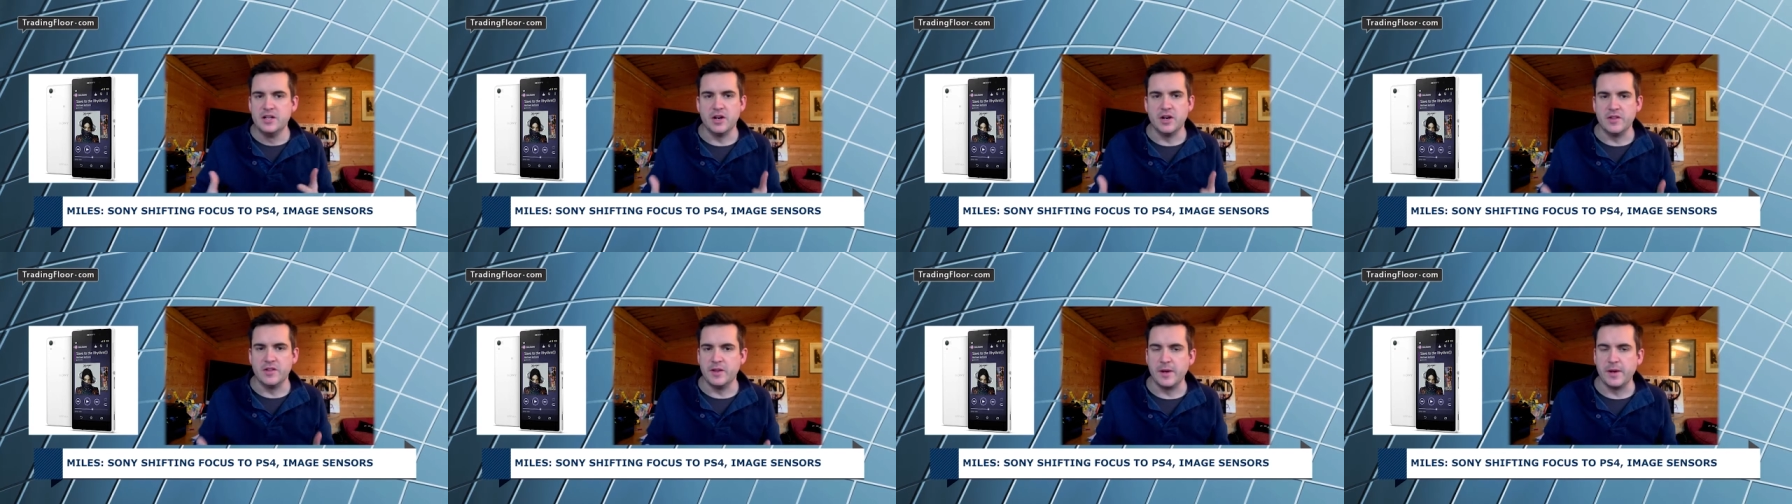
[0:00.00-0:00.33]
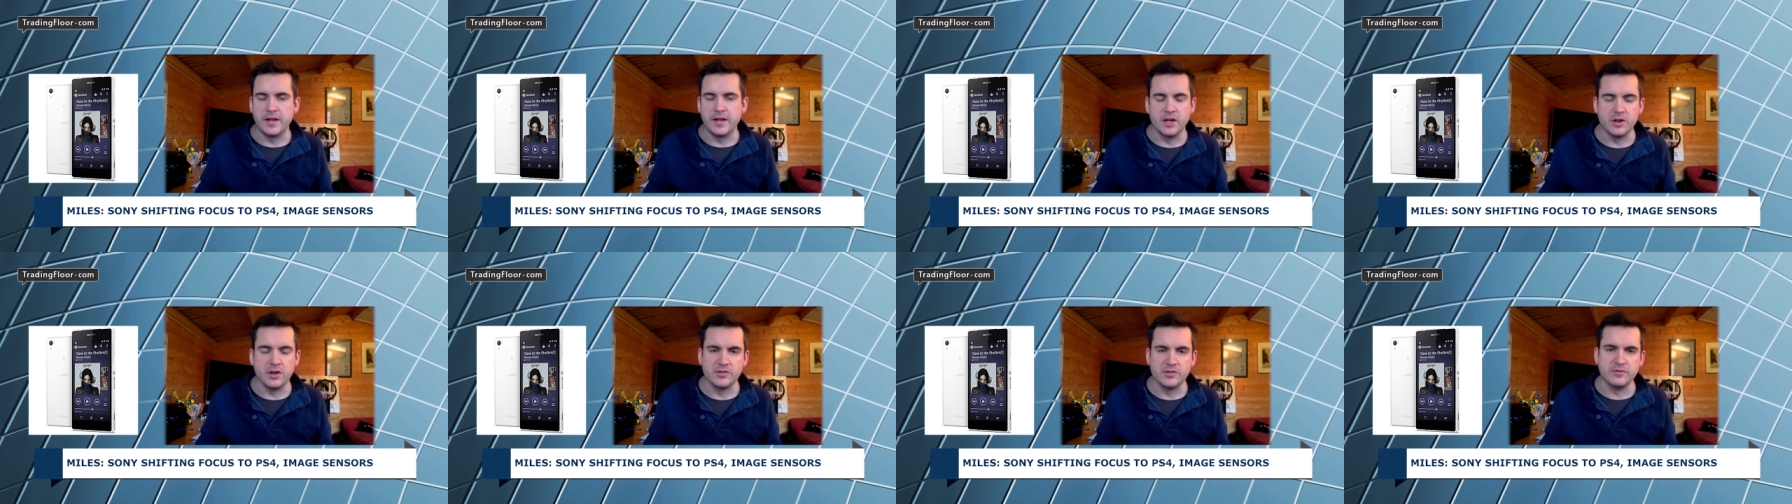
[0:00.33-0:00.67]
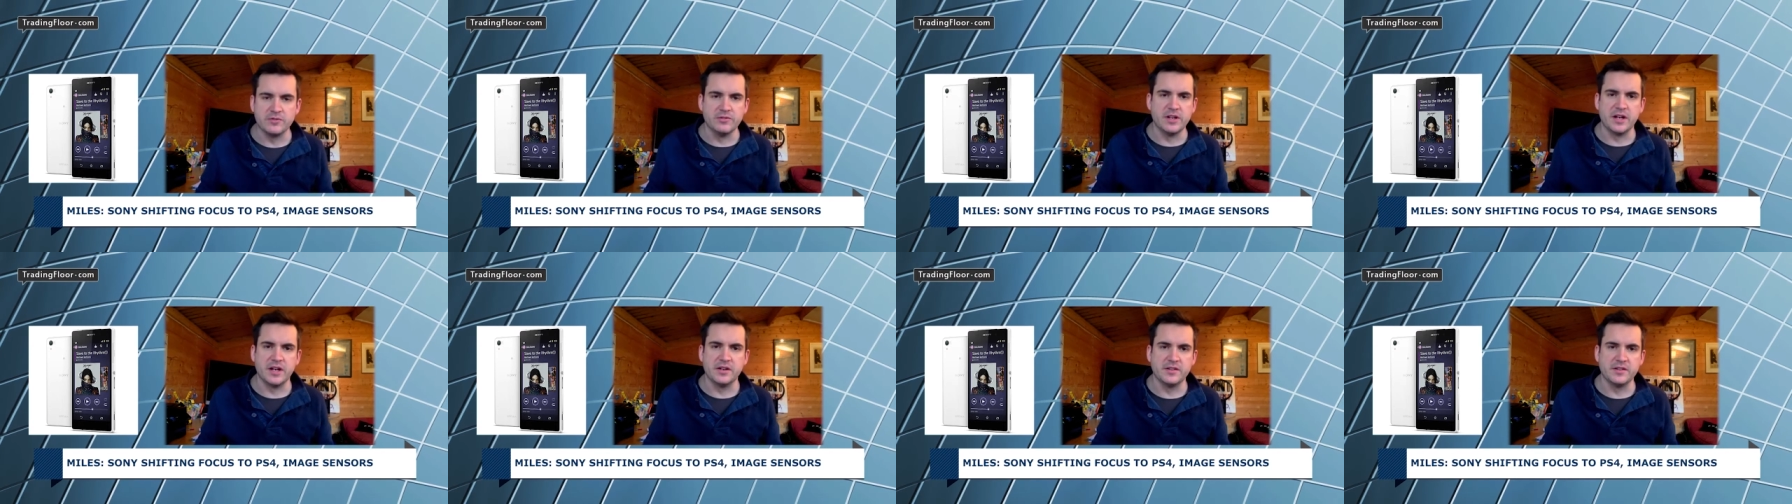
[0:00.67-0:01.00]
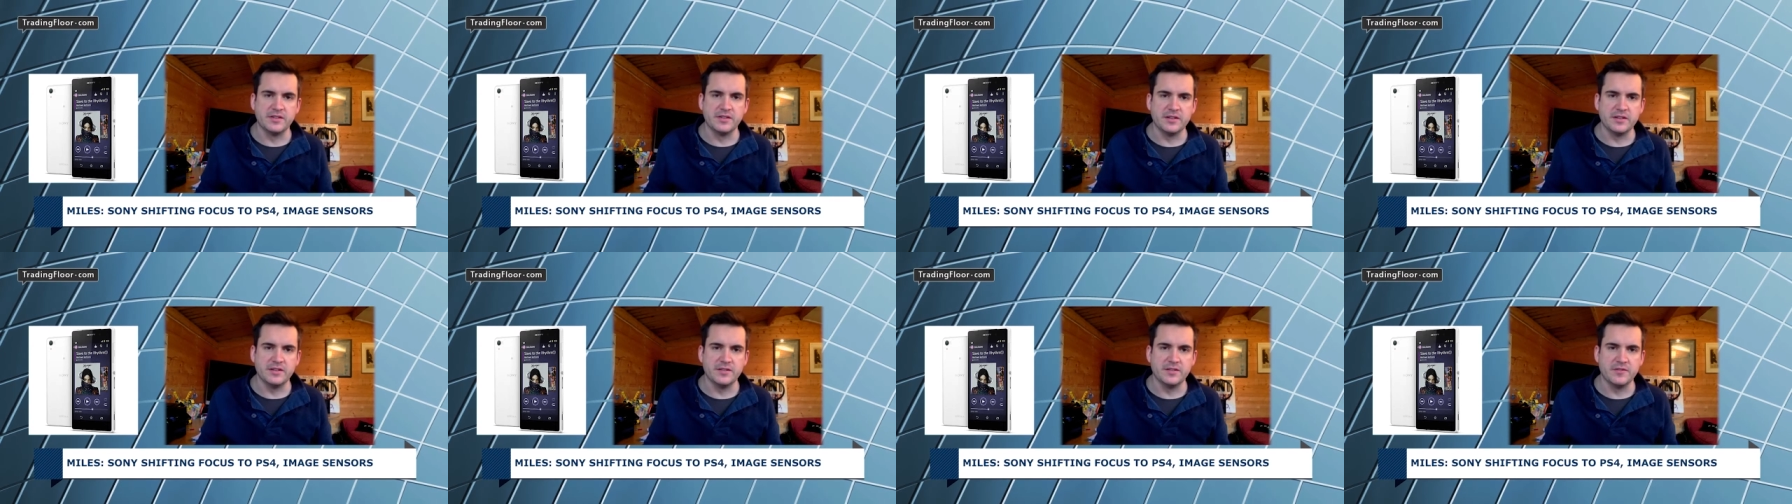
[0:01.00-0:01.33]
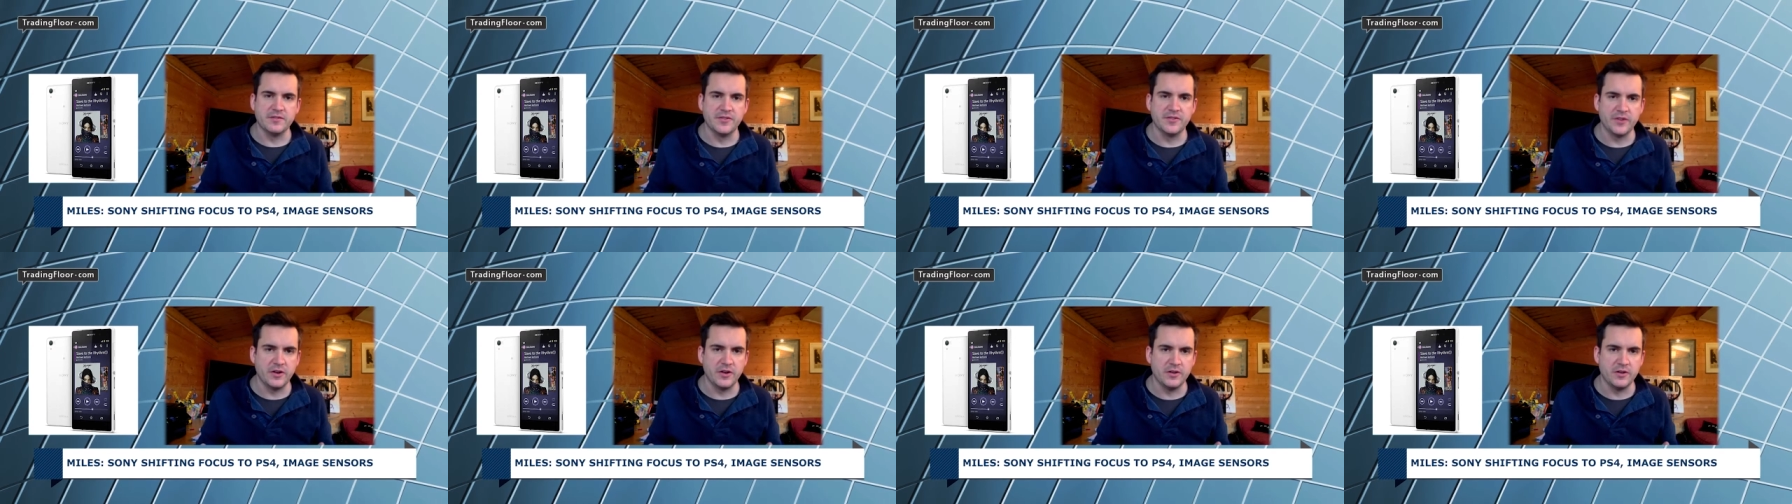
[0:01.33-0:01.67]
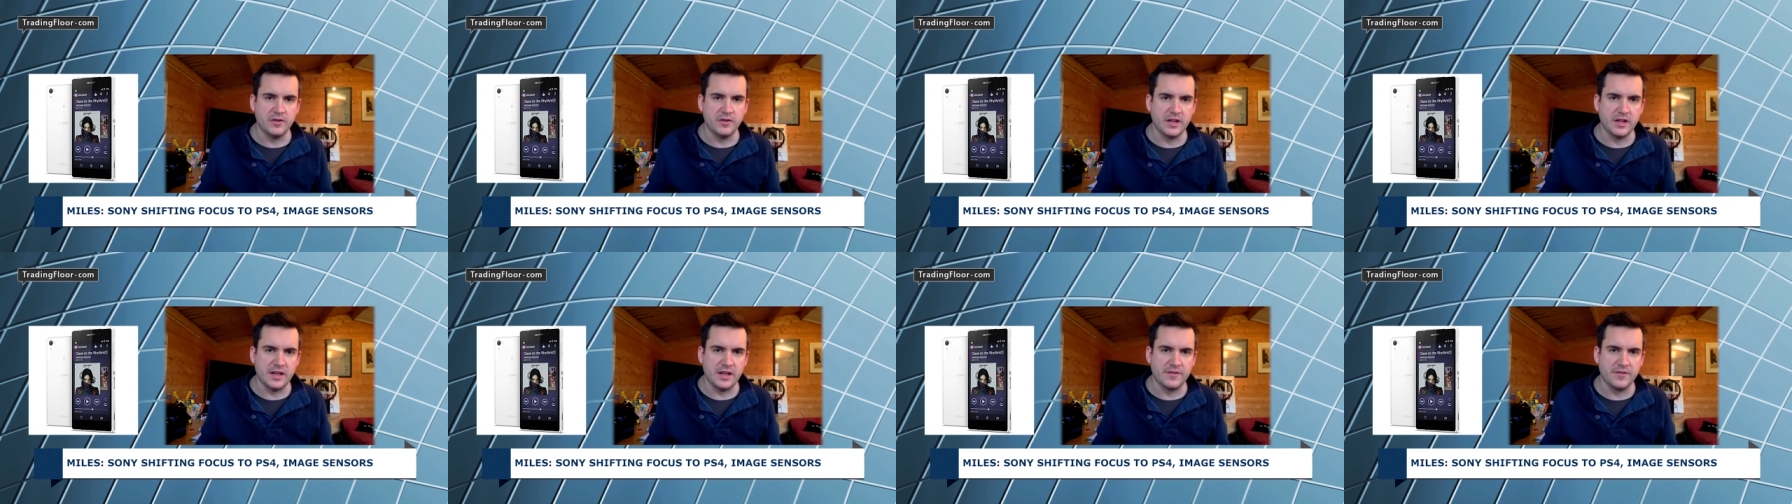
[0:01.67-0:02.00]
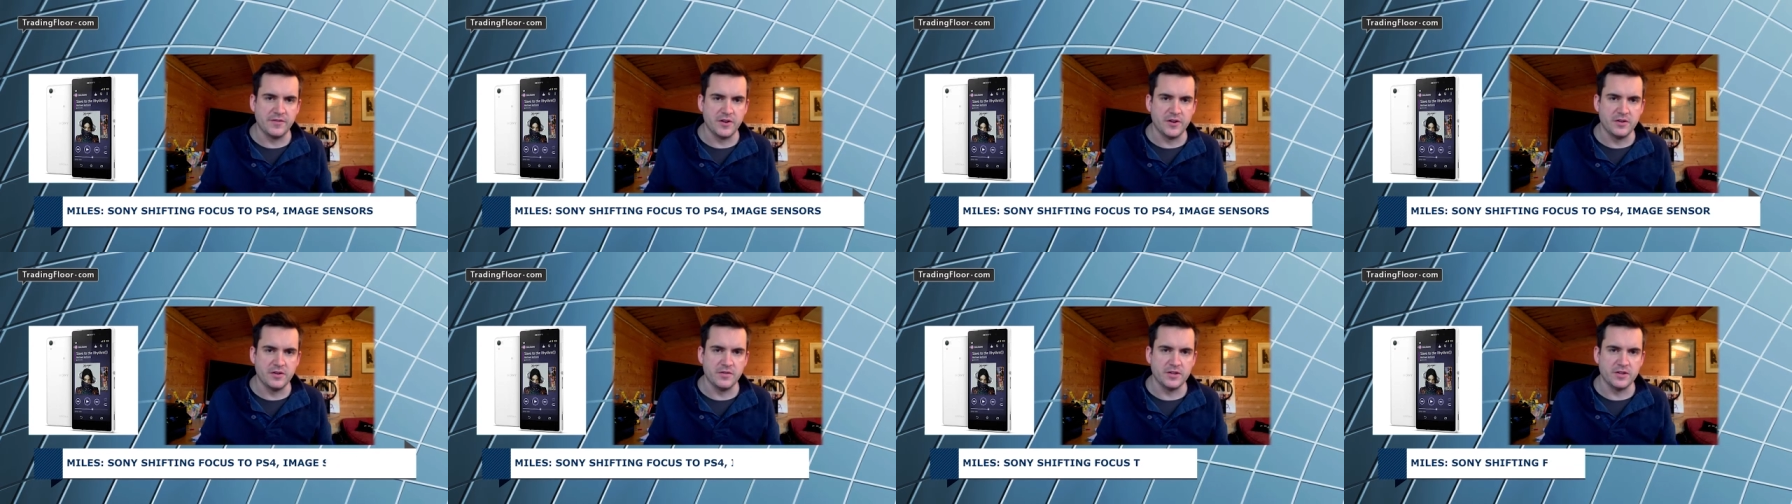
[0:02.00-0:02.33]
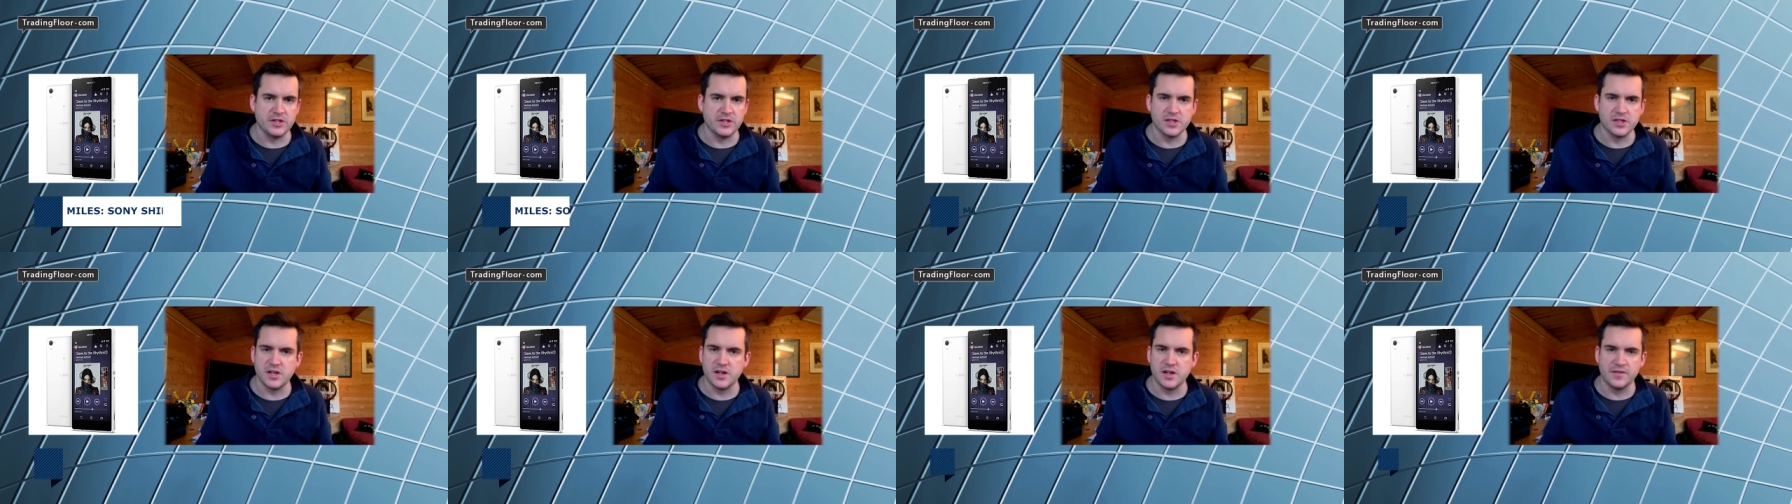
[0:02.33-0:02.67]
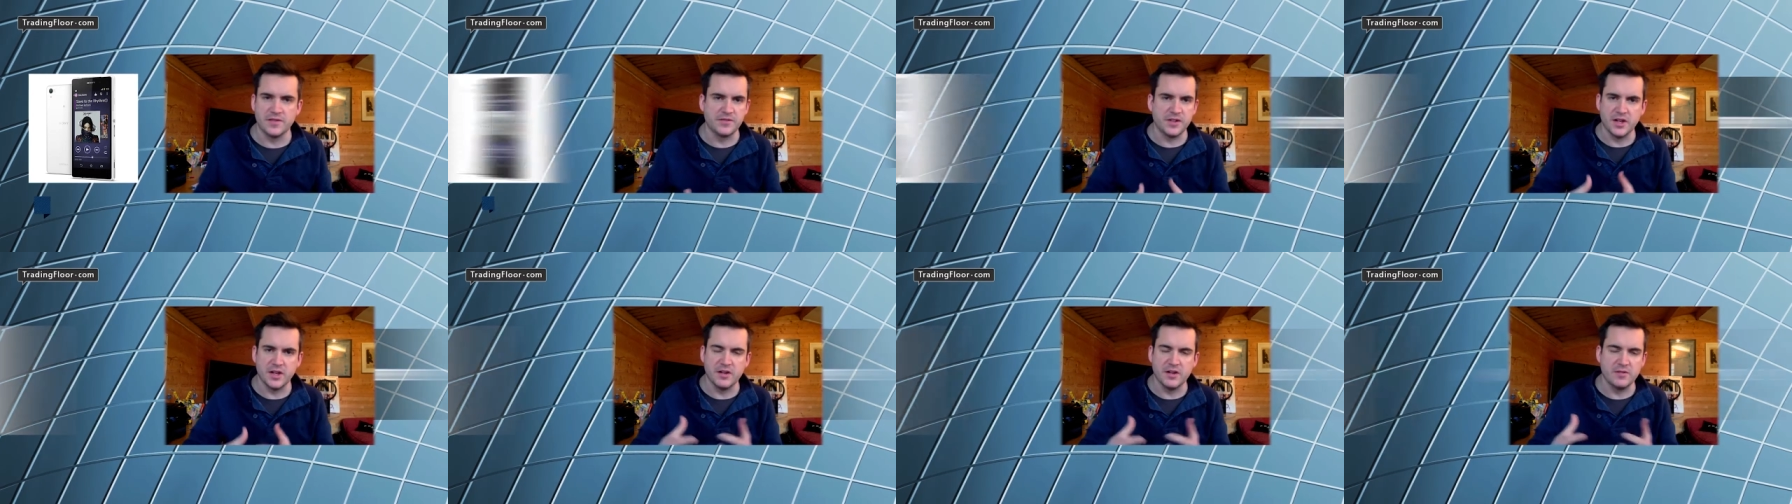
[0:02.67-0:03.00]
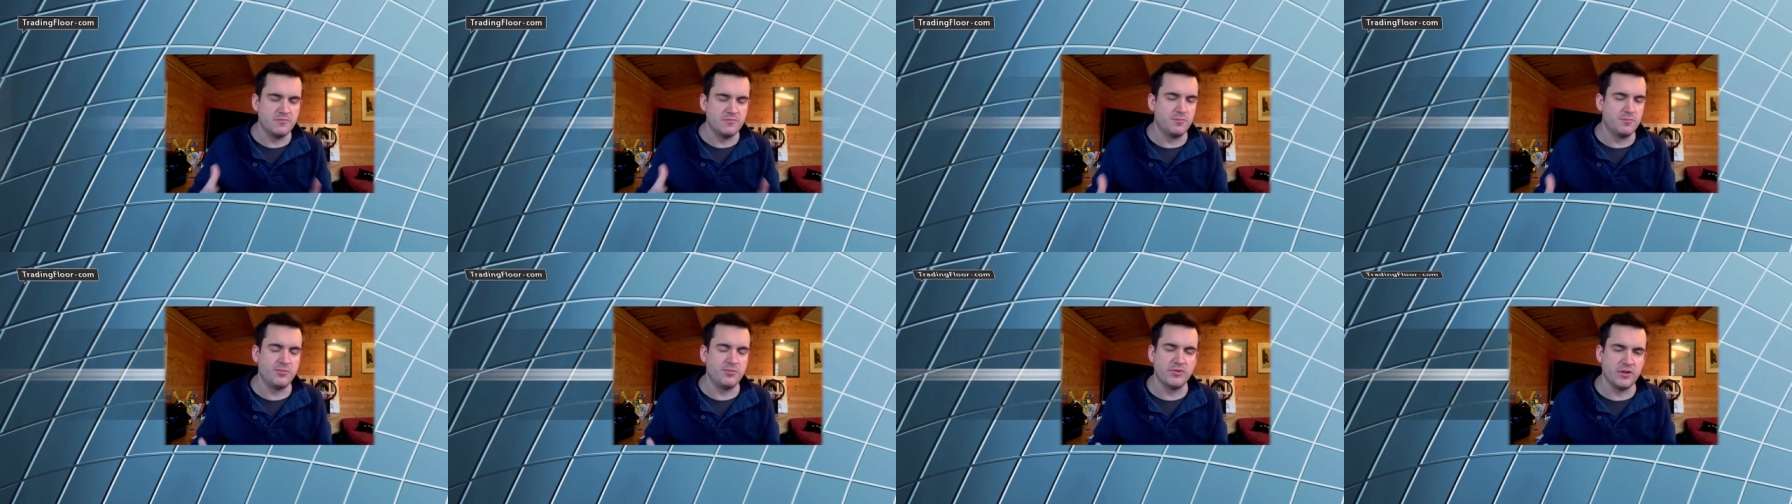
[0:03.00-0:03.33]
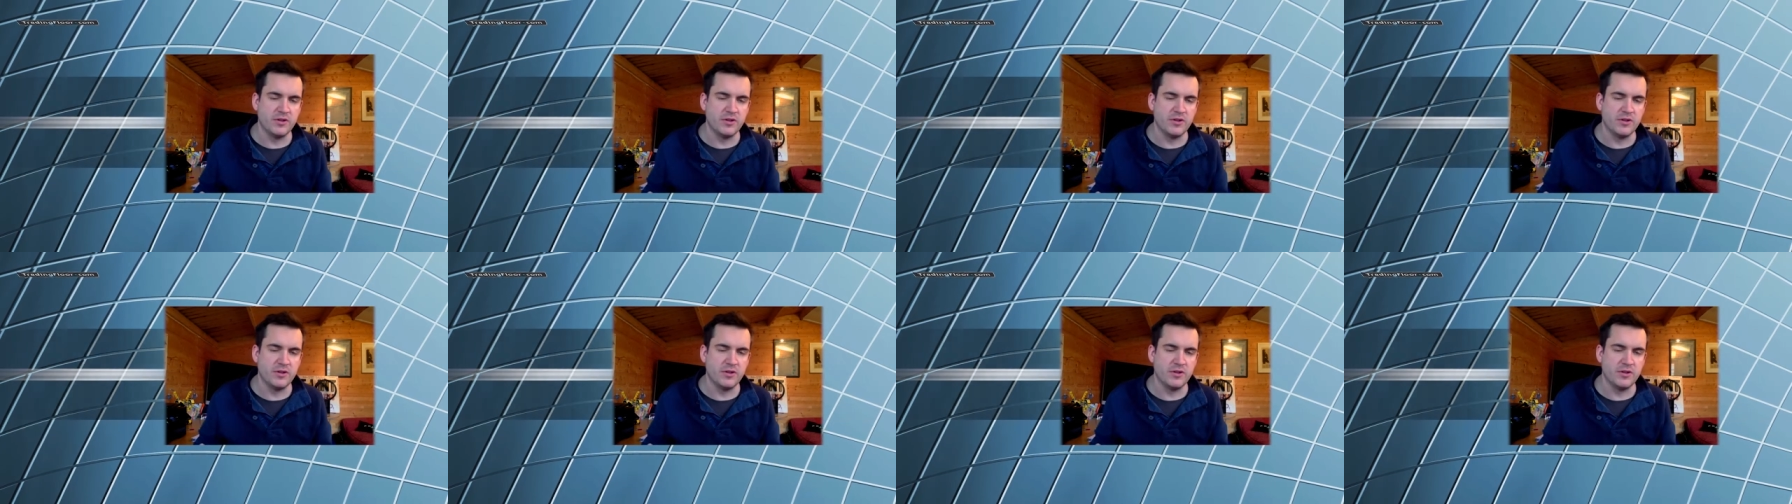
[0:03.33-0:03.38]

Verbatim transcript: you know, they're making lots of redundancies in phone in their phone division after